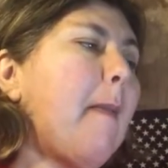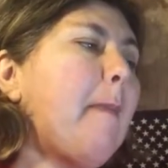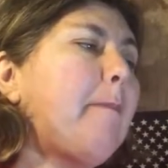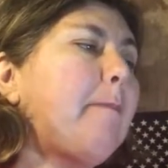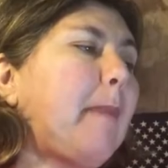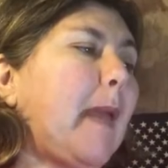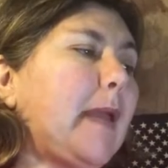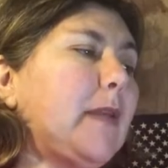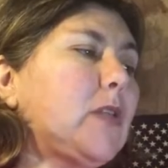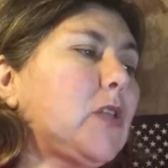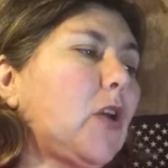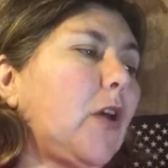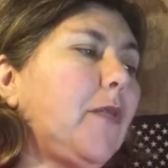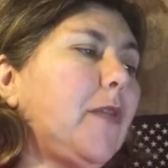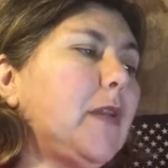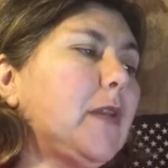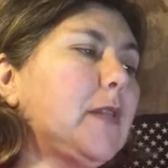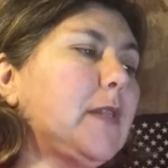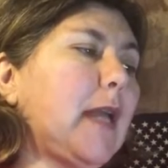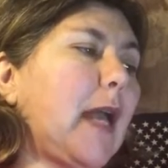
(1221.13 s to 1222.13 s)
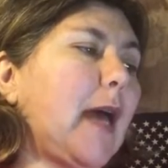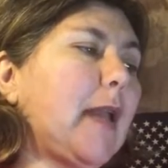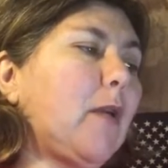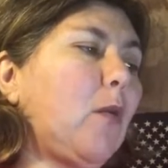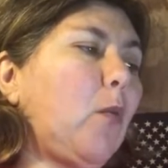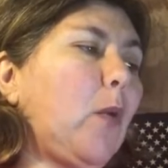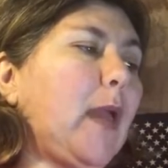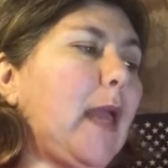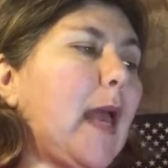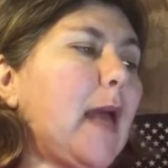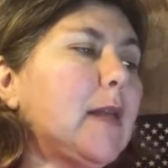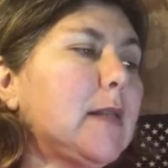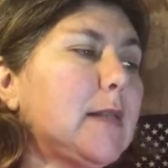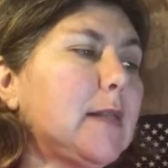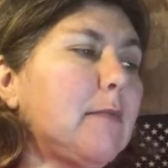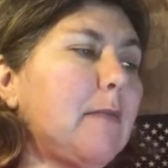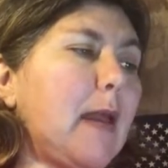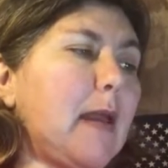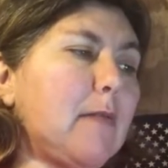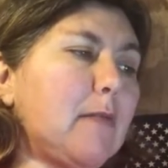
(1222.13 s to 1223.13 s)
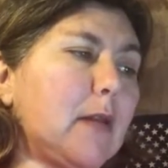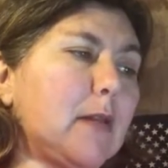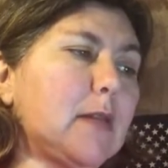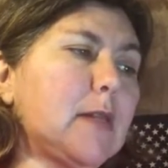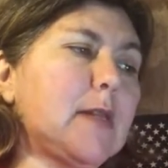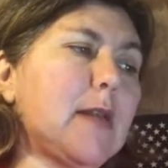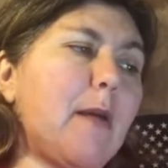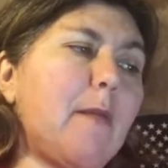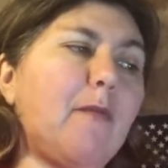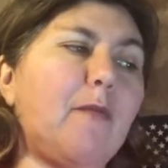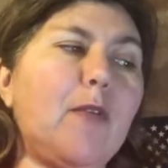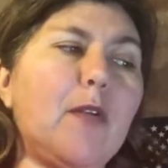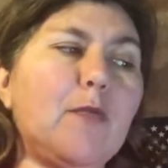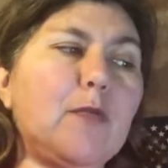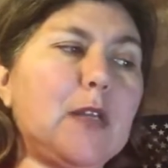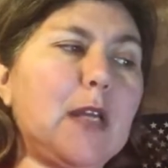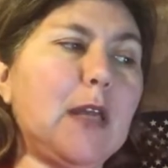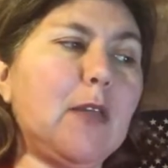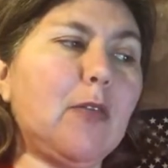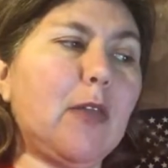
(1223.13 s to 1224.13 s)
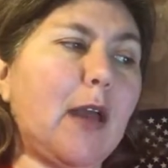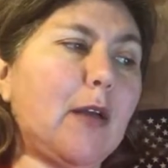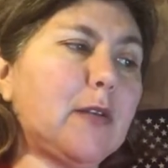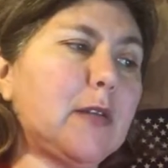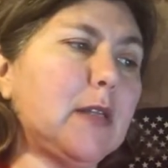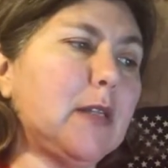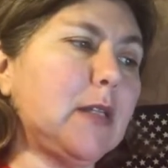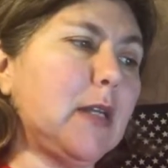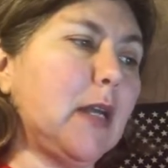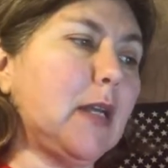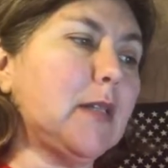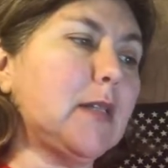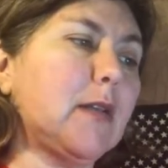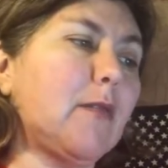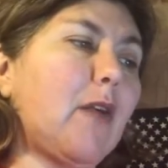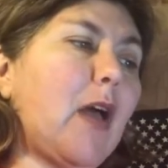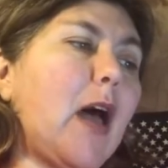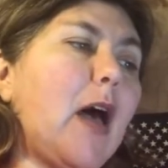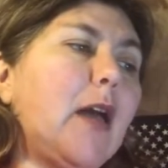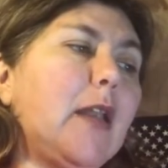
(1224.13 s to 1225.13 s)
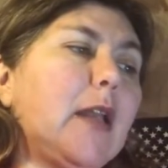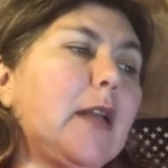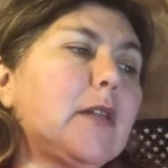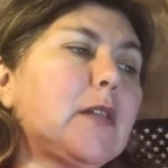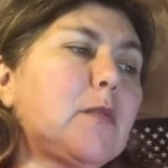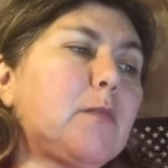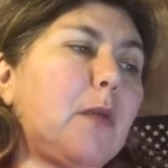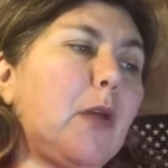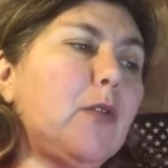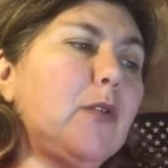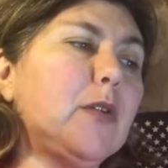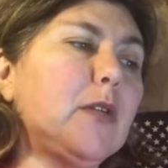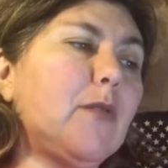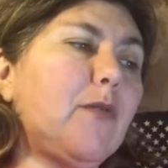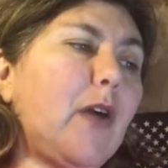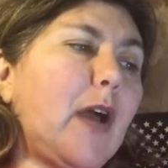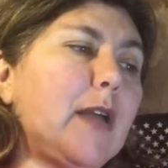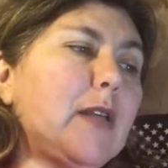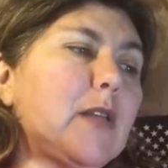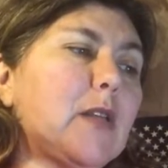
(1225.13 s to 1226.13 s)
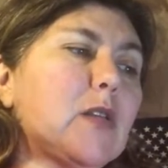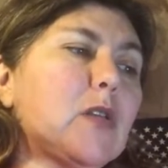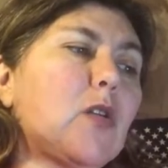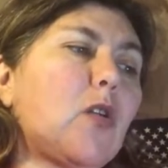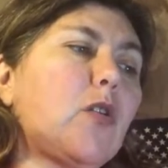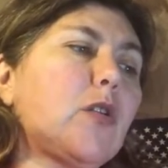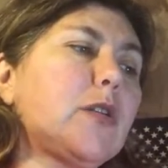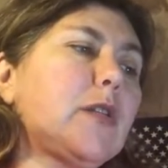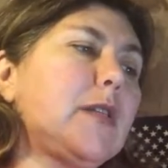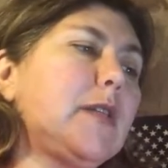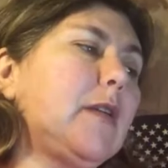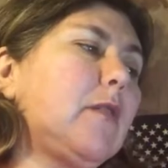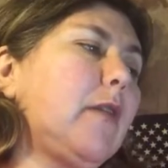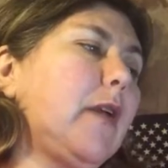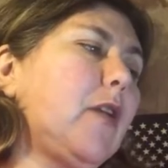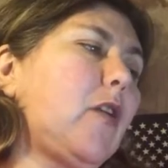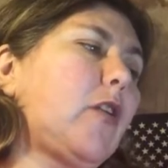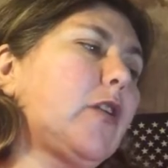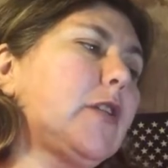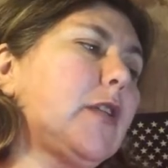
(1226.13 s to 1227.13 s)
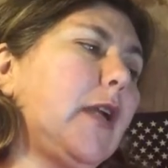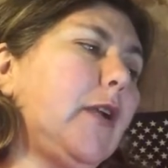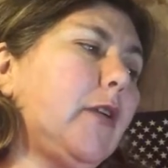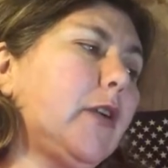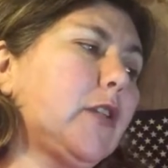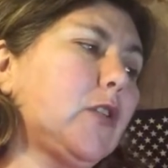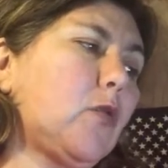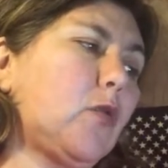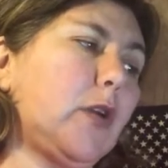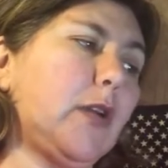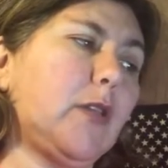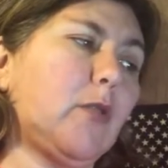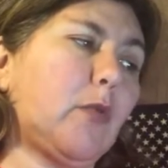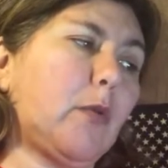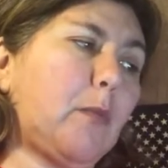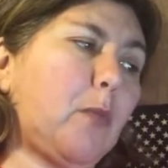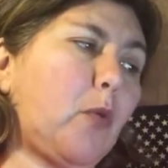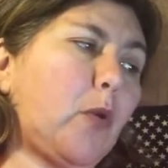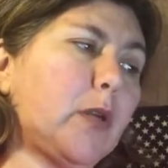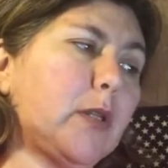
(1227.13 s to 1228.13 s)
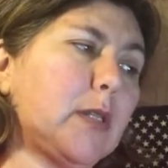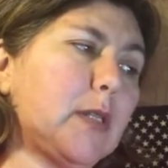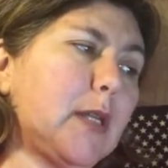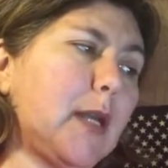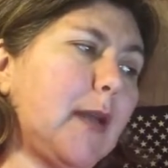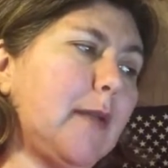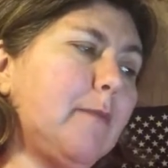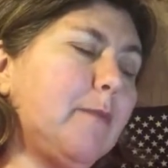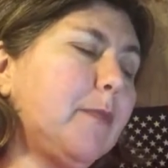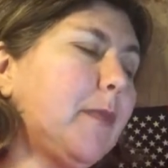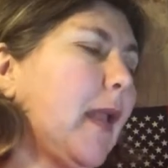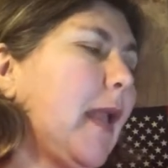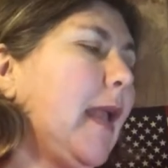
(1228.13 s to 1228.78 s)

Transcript: Based on this data, we estimate that some 15,000 tons of unexploded devices are still in our territory, the report said.